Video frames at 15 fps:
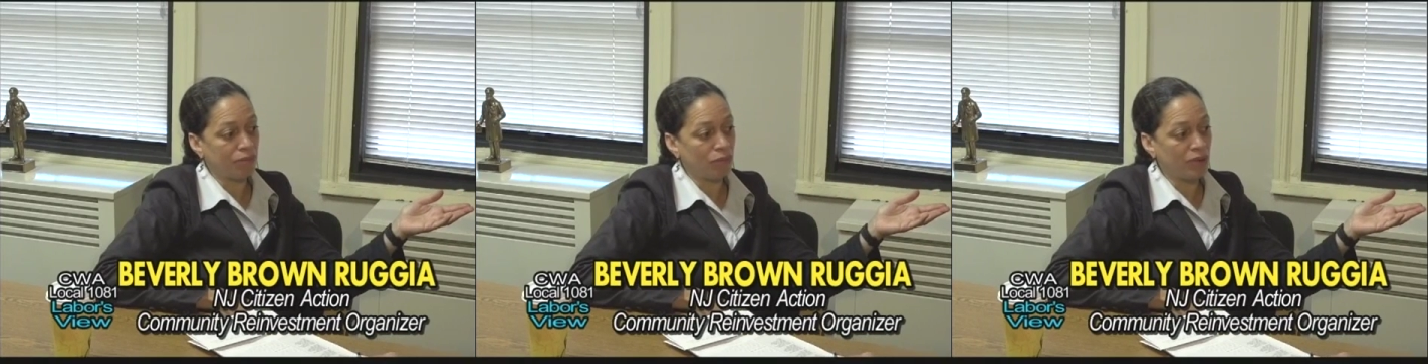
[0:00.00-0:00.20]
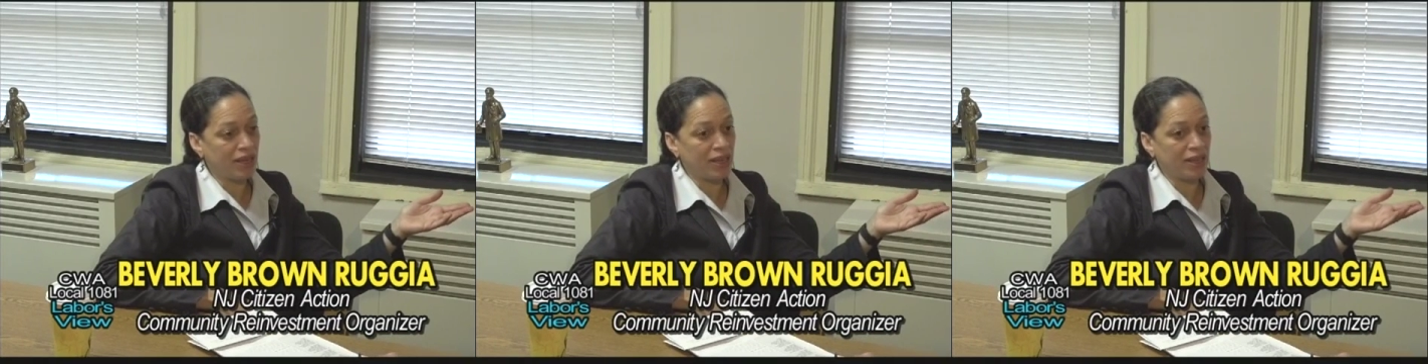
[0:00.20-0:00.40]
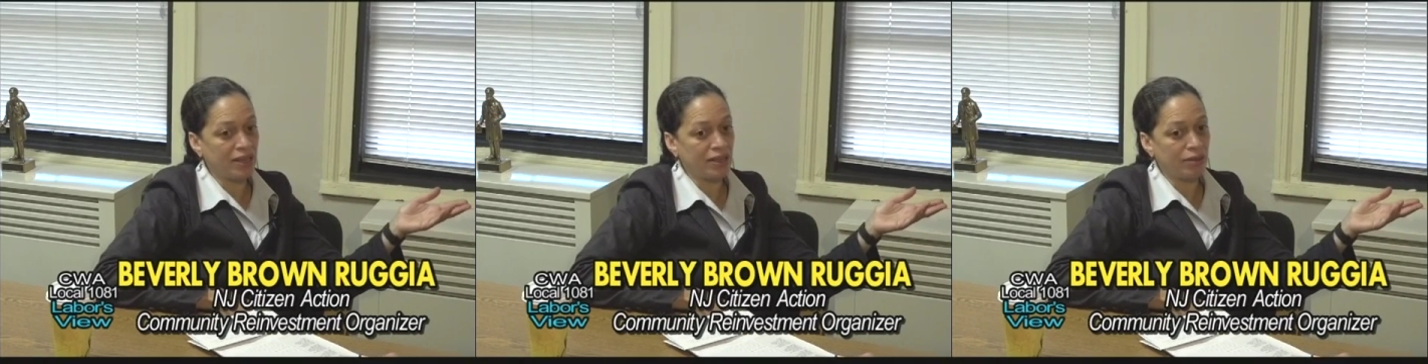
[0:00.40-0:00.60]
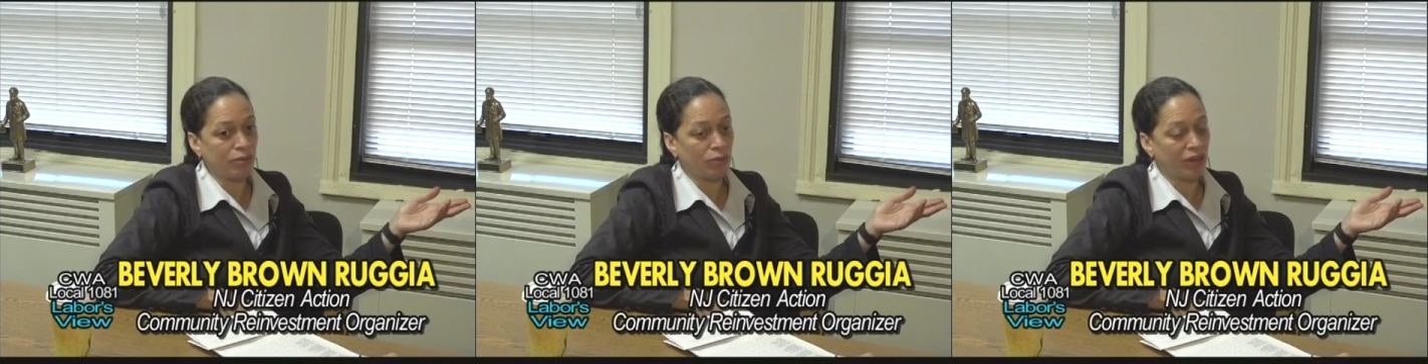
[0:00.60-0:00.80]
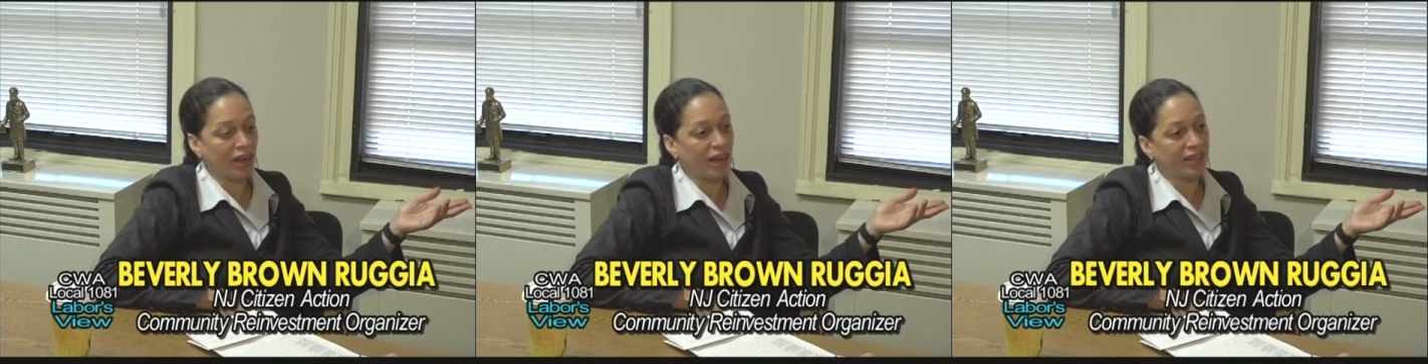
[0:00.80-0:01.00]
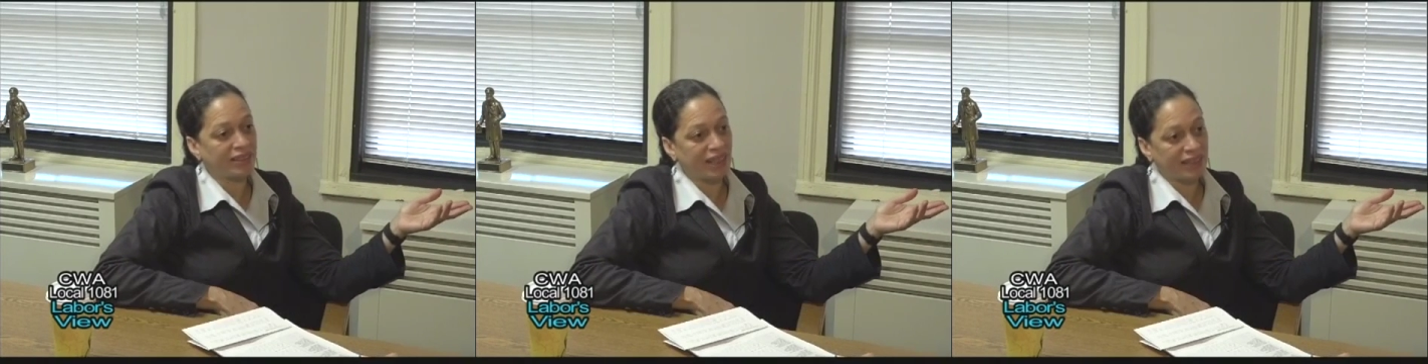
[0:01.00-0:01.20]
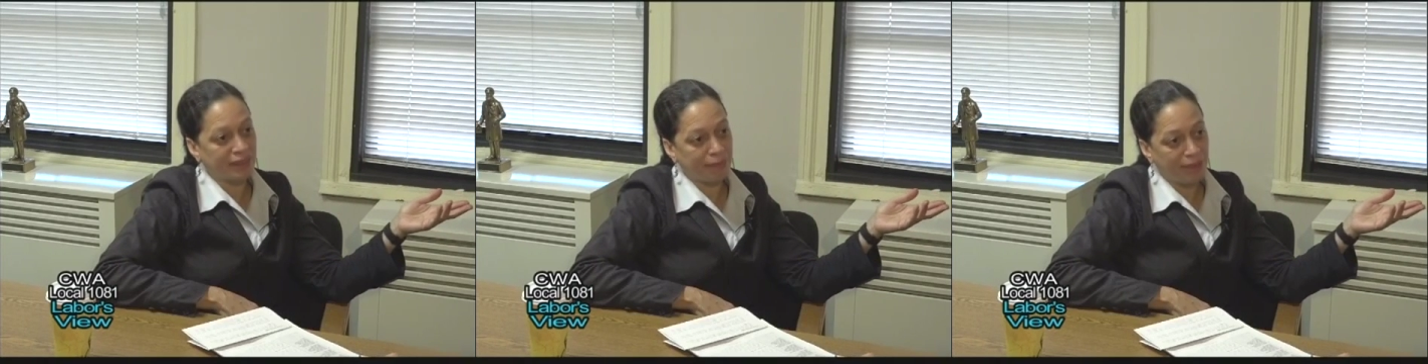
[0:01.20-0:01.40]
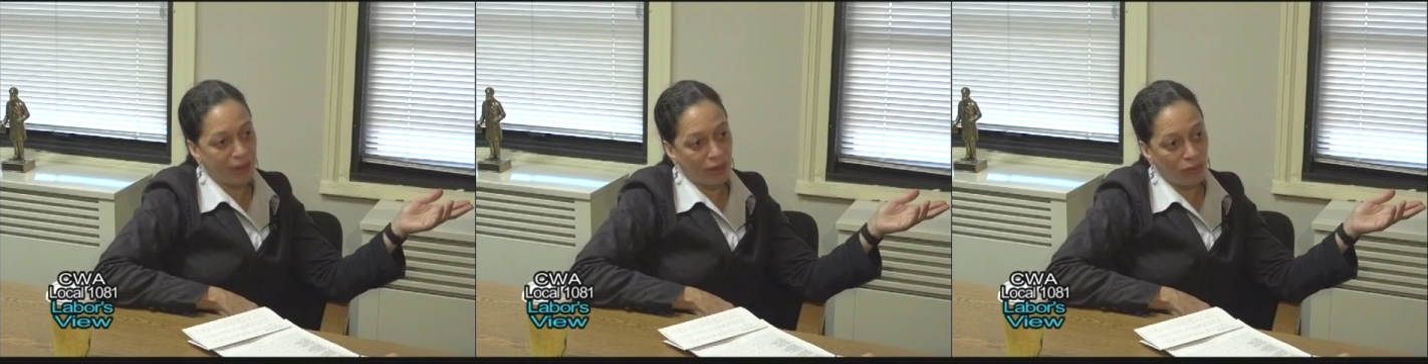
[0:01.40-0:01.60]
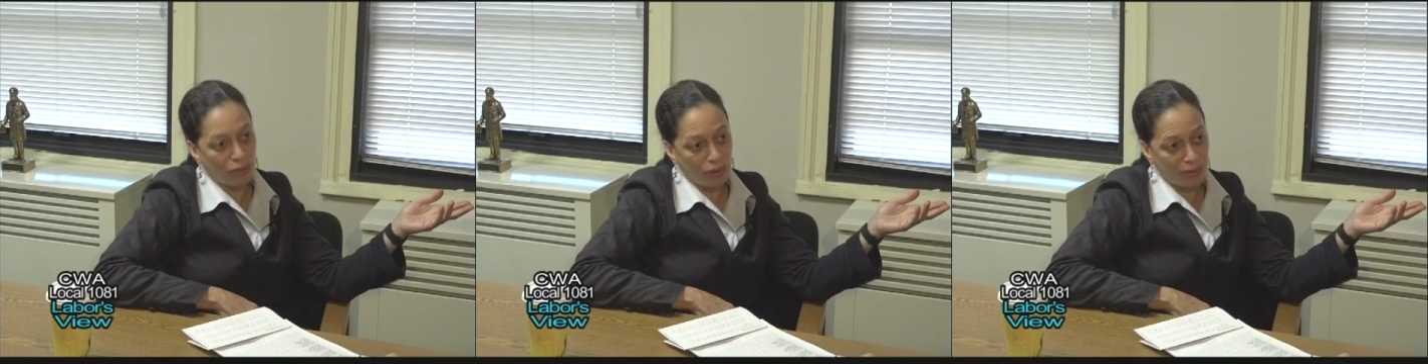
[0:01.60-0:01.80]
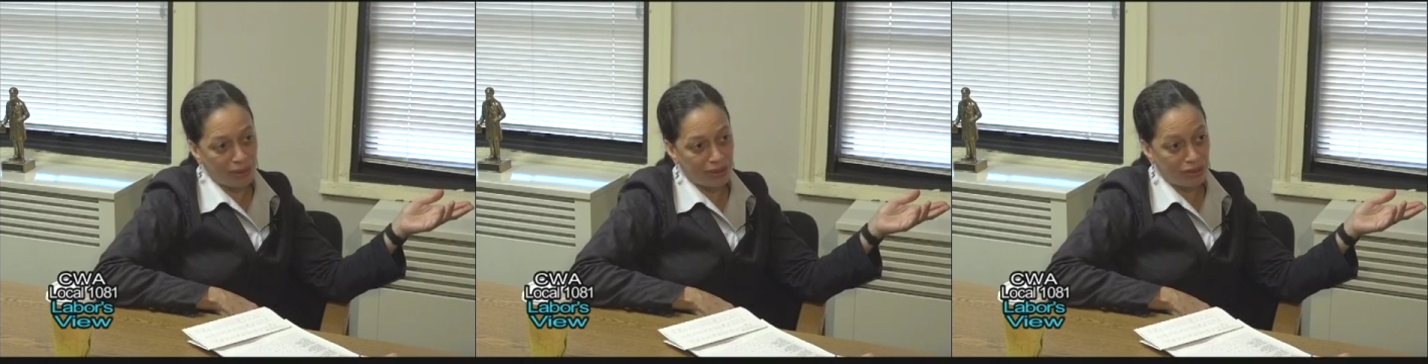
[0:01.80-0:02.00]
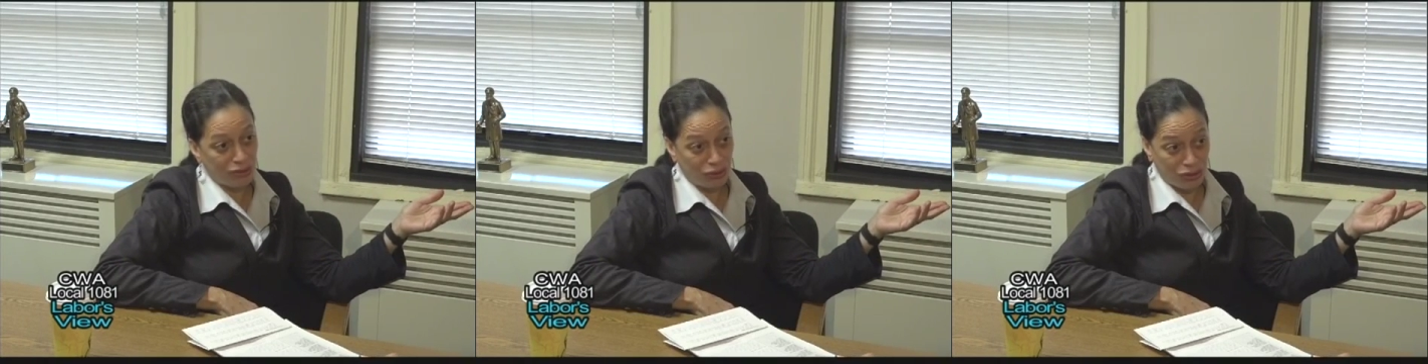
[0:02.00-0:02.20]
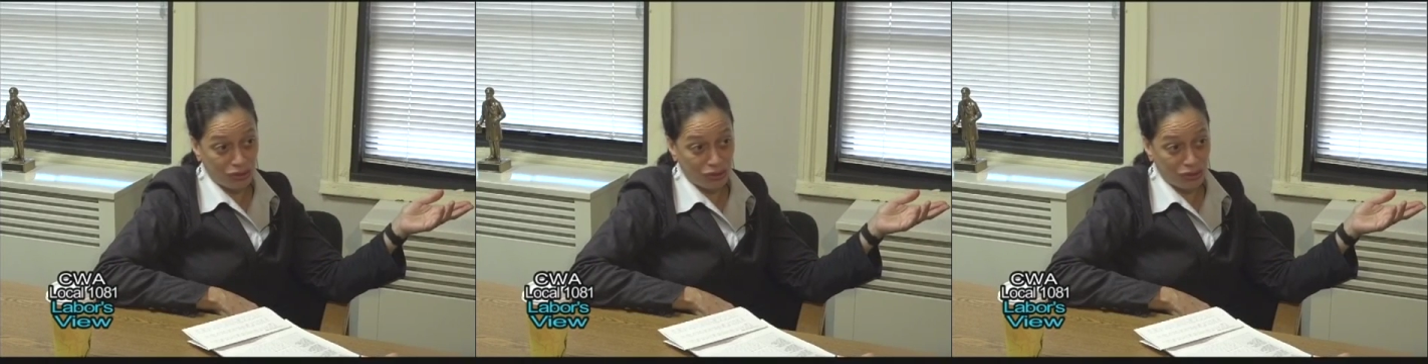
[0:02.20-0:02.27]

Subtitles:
We were contacted by a woman in New